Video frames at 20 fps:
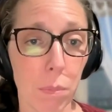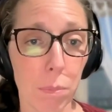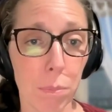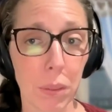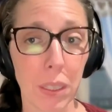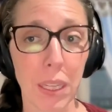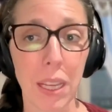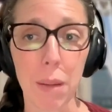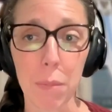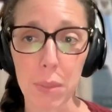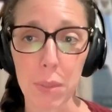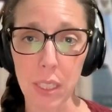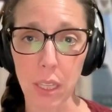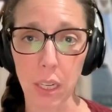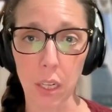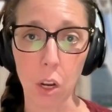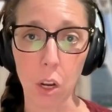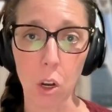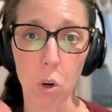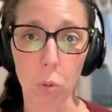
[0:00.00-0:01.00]
Blame is going
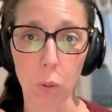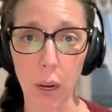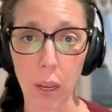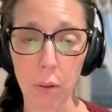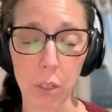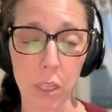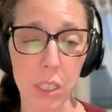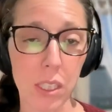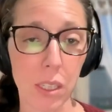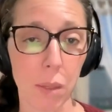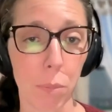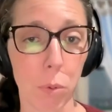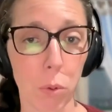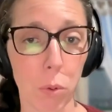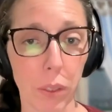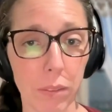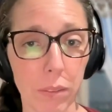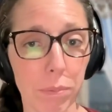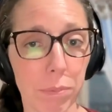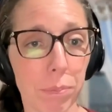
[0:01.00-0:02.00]
to go around at some
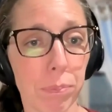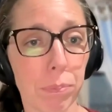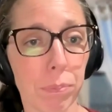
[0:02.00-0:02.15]
point.